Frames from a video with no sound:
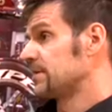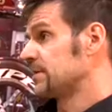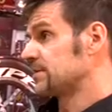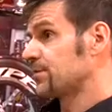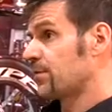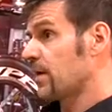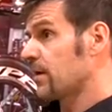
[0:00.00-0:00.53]
this
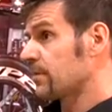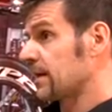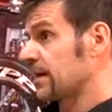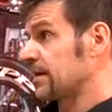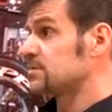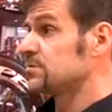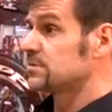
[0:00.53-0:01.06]
fairing
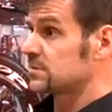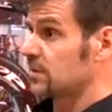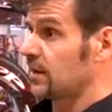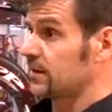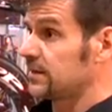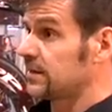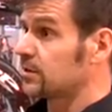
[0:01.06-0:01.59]
is
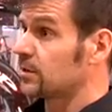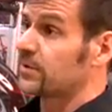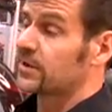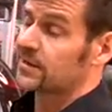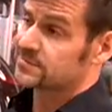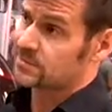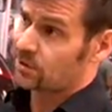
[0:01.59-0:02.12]
UCI legal
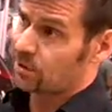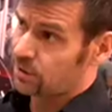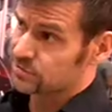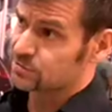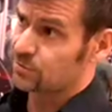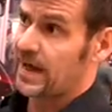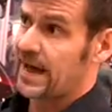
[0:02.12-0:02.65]
because it
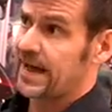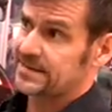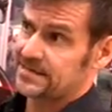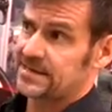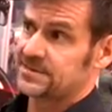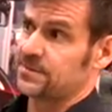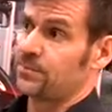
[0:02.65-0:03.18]
also acts
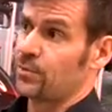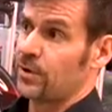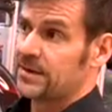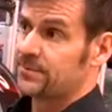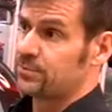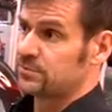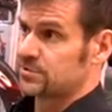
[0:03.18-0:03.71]
as a
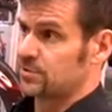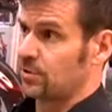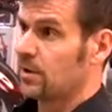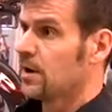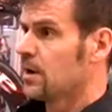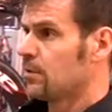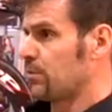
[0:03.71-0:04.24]
brake booster.
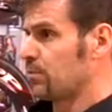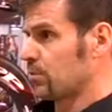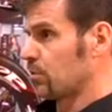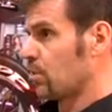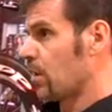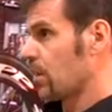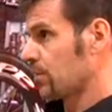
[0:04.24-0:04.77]
We put a
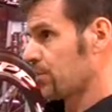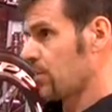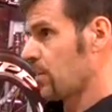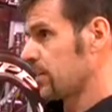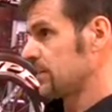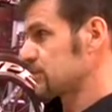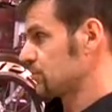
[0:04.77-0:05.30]
lot of
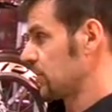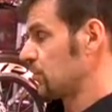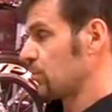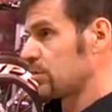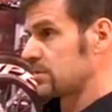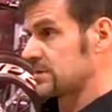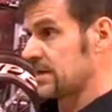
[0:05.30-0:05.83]
thought into it in
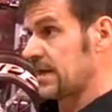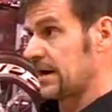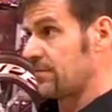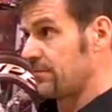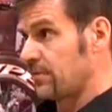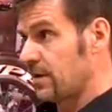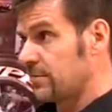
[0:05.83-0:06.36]
order to get a
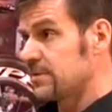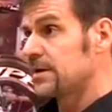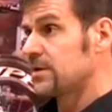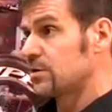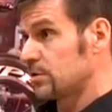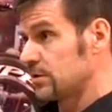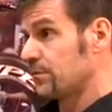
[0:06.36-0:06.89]
very
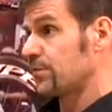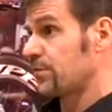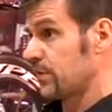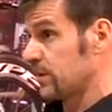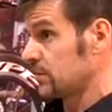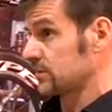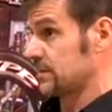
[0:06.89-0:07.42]
good
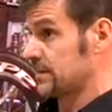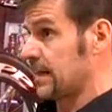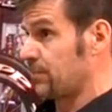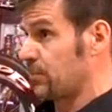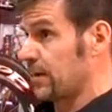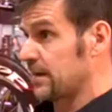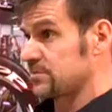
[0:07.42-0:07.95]
feel to that
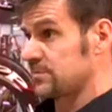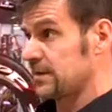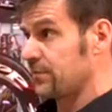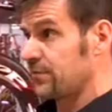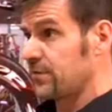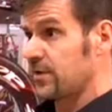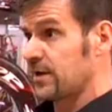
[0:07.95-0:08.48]
brake, so it
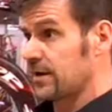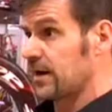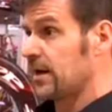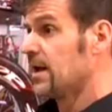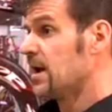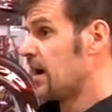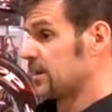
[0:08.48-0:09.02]
didn't feel like
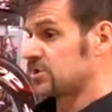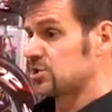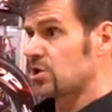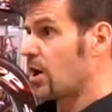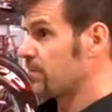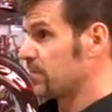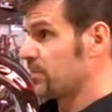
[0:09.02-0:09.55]
a
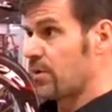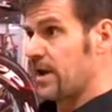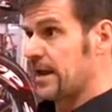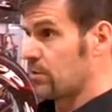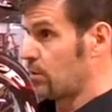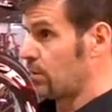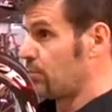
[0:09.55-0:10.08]
choppy
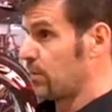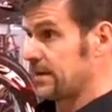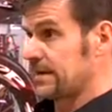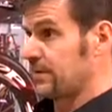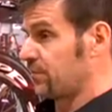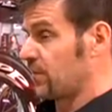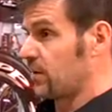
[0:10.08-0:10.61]
brake or a brake
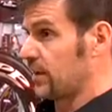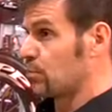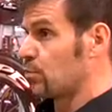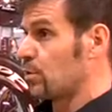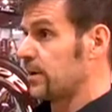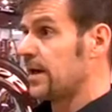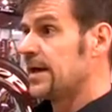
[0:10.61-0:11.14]
that felt like
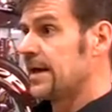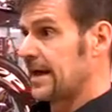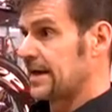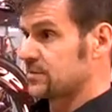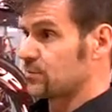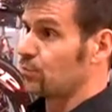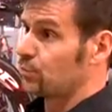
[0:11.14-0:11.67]
wood. It
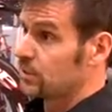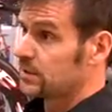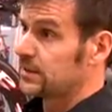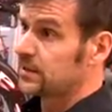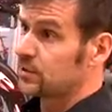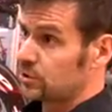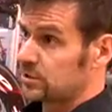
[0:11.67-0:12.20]
has a really
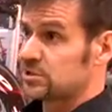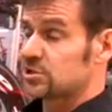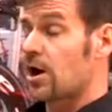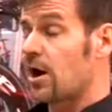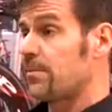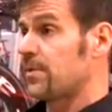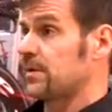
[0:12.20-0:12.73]
good
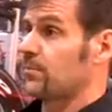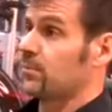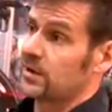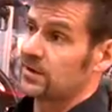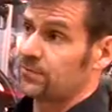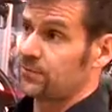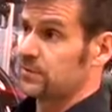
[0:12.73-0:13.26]
top-end
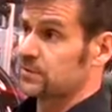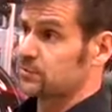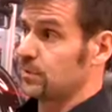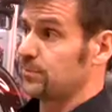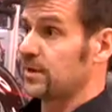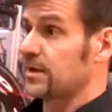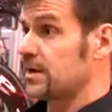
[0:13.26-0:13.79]
brake feel to
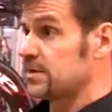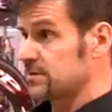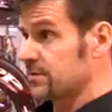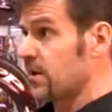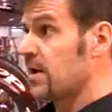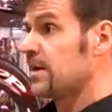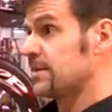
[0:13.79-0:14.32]
it because
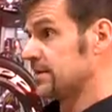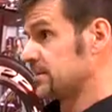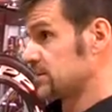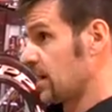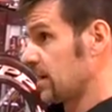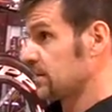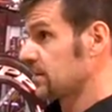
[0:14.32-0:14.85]
of the
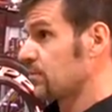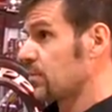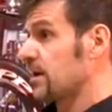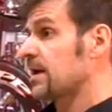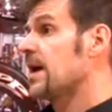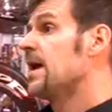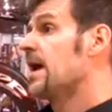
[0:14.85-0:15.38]
design of the
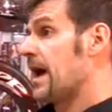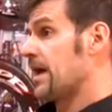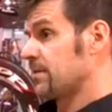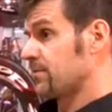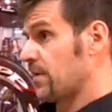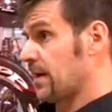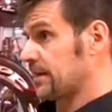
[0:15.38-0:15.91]
brake and the
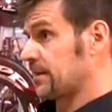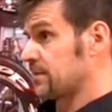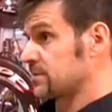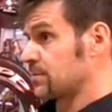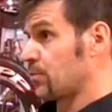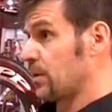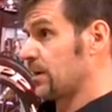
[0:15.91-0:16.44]
fact that there's
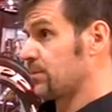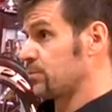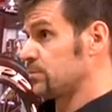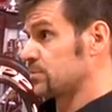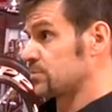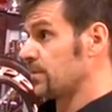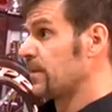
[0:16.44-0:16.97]
a brake
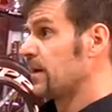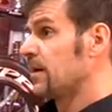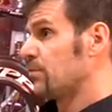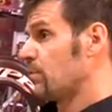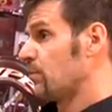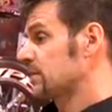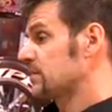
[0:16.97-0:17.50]
booster.
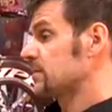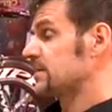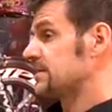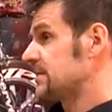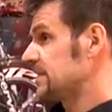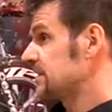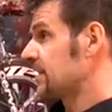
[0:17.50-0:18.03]
We went to the
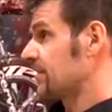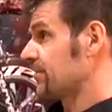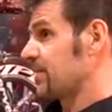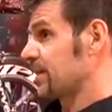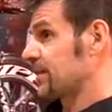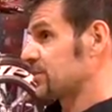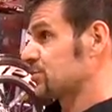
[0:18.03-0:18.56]
detail of
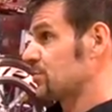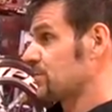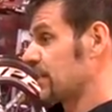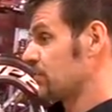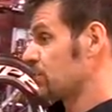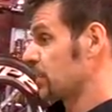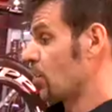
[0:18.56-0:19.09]
making sure that
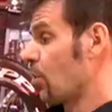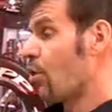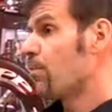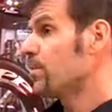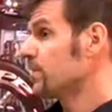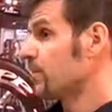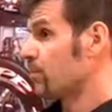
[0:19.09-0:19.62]
you can
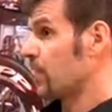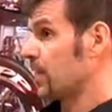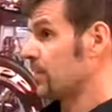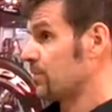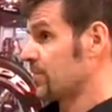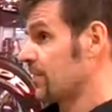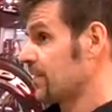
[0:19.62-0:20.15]
open the brake
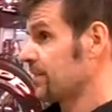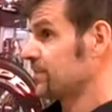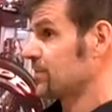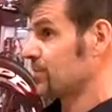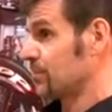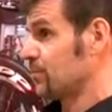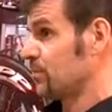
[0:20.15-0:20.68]
without having
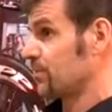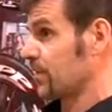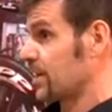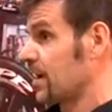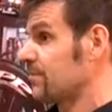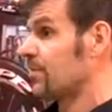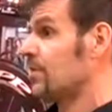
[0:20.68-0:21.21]
to remove the
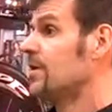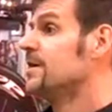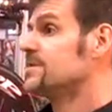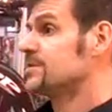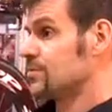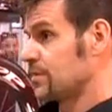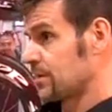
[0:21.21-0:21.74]
cover
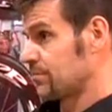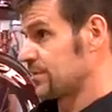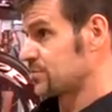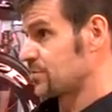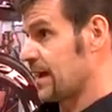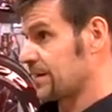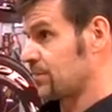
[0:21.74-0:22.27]
so you can
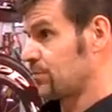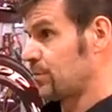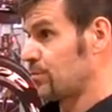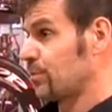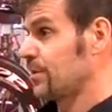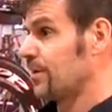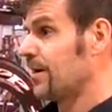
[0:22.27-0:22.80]
retract the rear
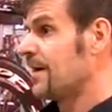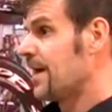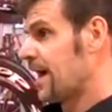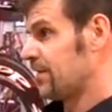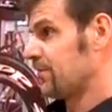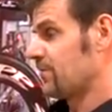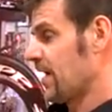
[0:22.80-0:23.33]
wheel.
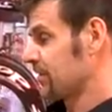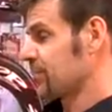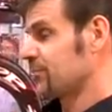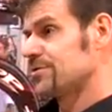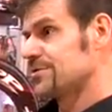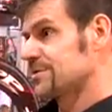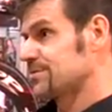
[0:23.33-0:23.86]
And in fact, the
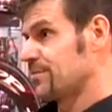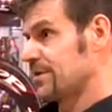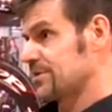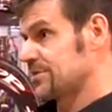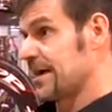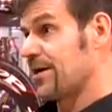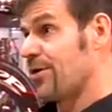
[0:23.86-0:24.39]
little
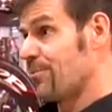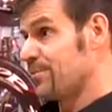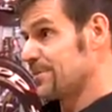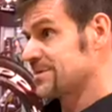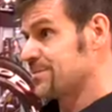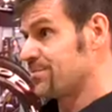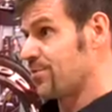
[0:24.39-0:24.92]
switch that
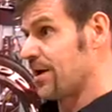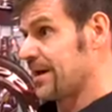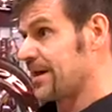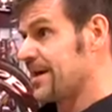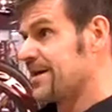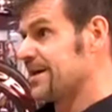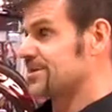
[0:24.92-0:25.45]
opens the brake
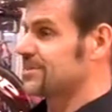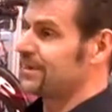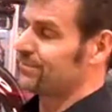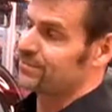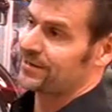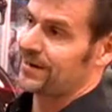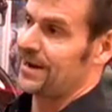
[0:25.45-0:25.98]
is
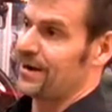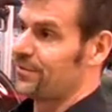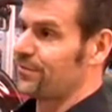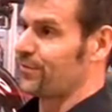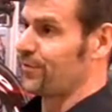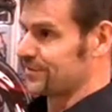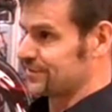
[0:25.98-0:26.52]
shaped like an
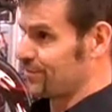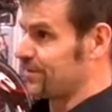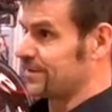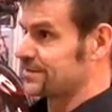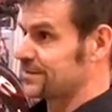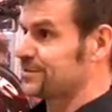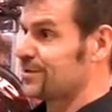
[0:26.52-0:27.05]
airfoil, so when
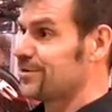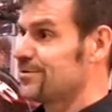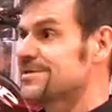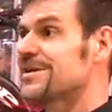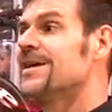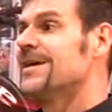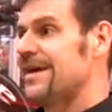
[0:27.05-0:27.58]
it's
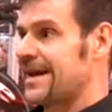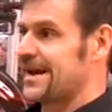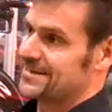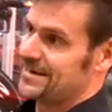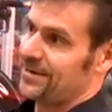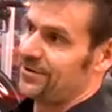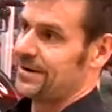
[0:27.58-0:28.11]
closed, it has
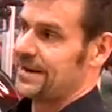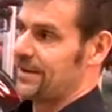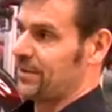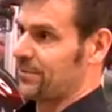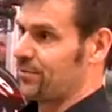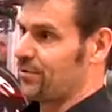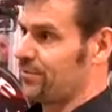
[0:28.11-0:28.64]
an
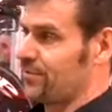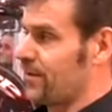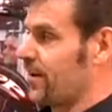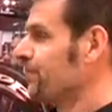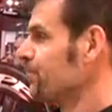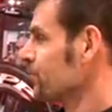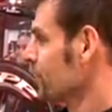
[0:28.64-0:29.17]
aerodynamic
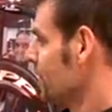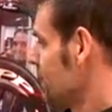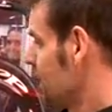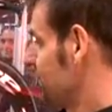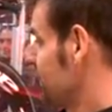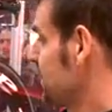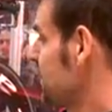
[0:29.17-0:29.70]
profile.
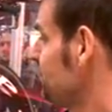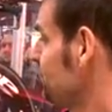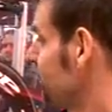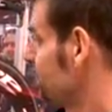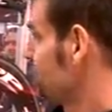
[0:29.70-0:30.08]
If you keep moving